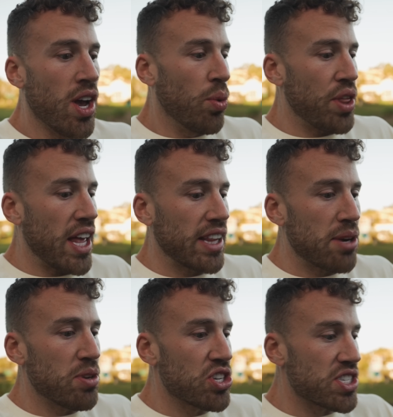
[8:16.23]
Well, that
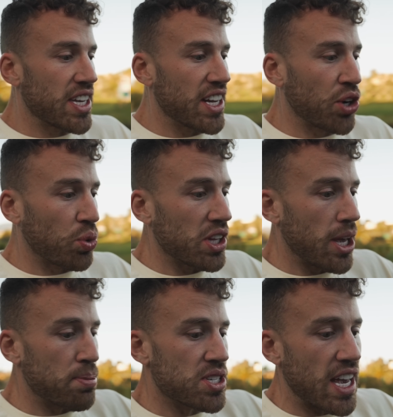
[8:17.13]
led me just to getting really
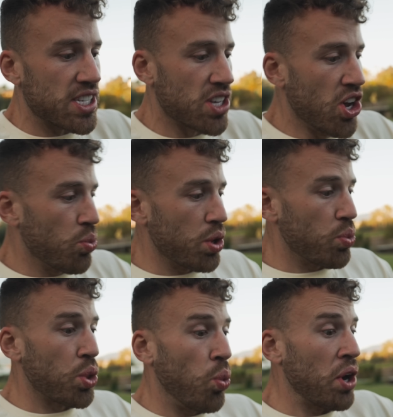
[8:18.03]
obsessed with,
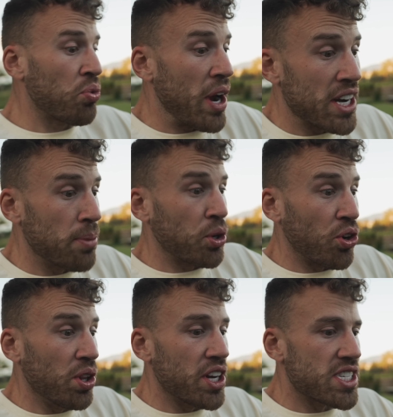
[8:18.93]
with one random
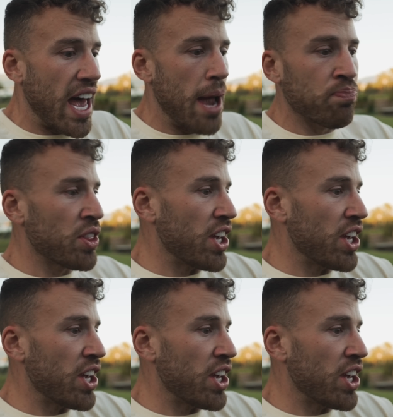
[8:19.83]
girl at a time.